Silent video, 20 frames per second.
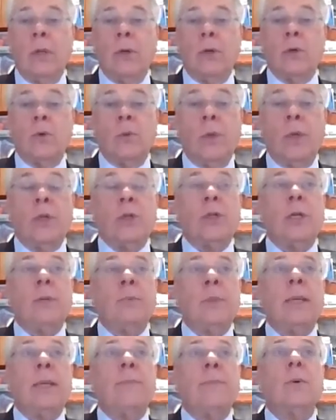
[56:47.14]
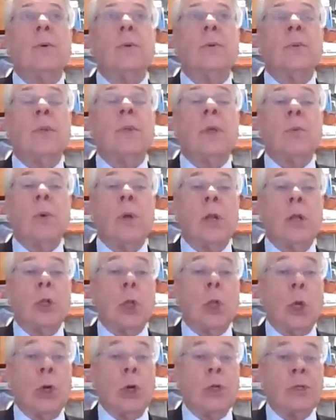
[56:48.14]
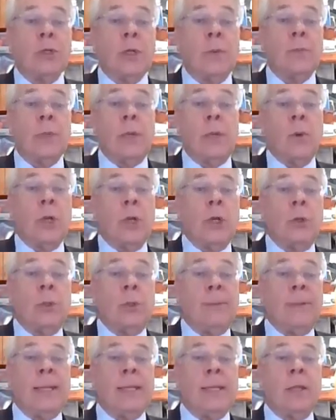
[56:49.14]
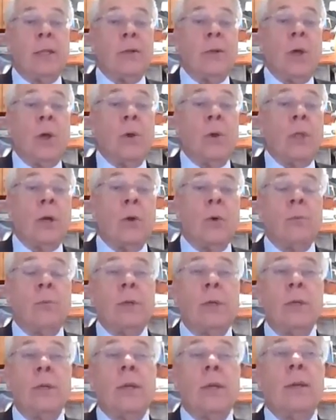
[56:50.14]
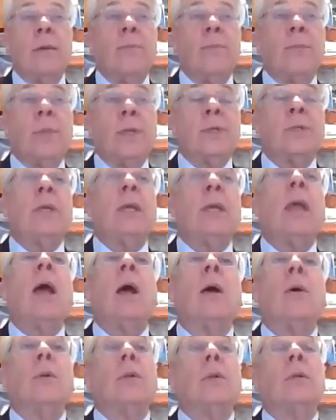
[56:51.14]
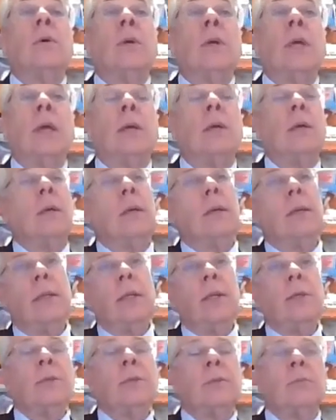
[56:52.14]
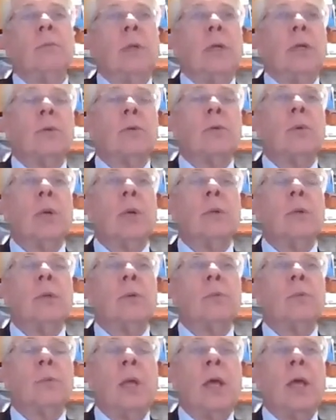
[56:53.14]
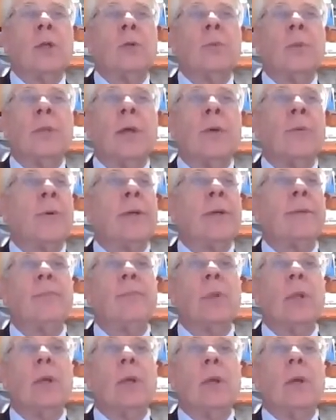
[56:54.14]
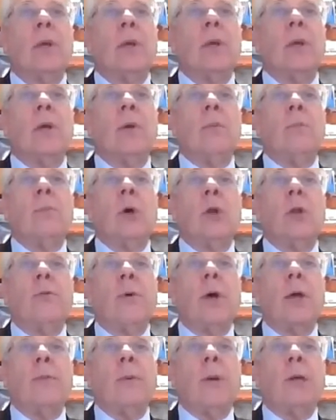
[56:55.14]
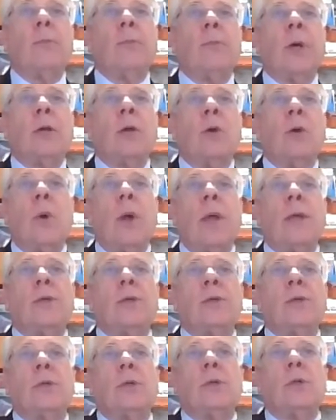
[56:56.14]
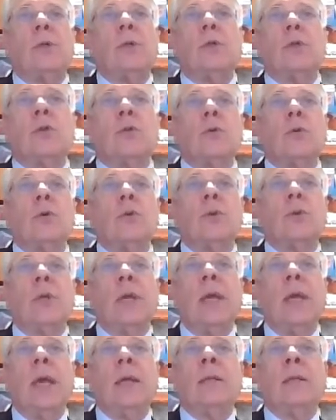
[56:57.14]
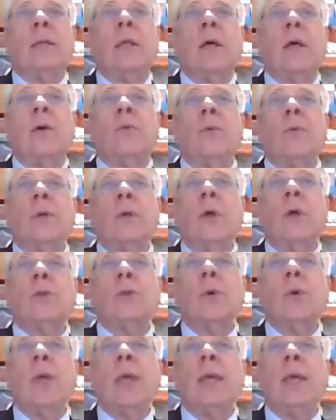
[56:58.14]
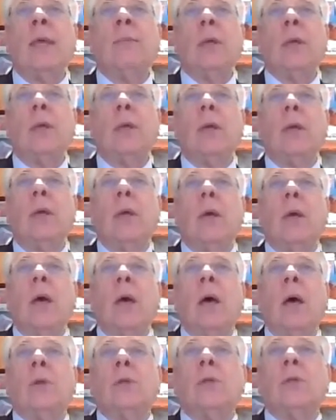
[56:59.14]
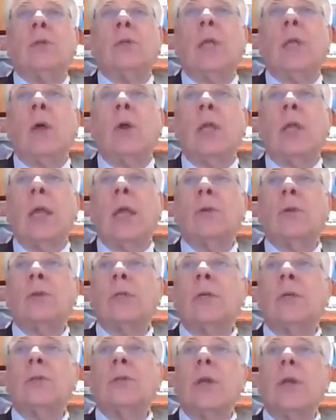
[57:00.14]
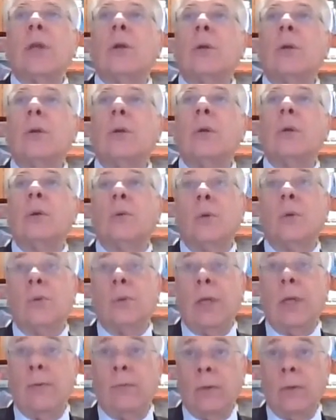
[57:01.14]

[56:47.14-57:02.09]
to reaching people. They want to learn something. They want to be in the know. They don't want to be missing out, okay? At least has been that way. Motivated by Christ's truth and love, we also aim to start counseling center, which we